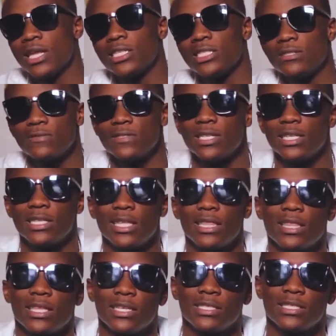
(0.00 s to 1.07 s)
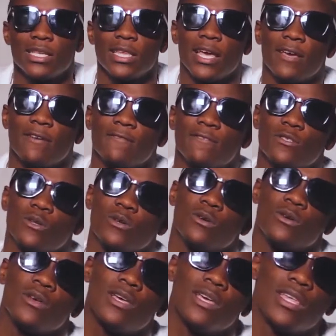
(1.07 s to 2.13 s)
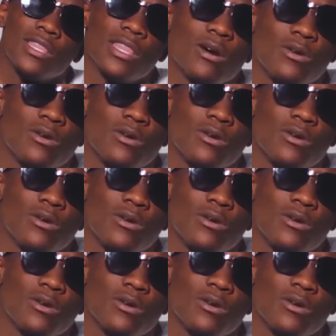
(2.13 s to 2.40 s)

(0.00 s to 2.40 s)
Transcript: achieve certain things in life. So that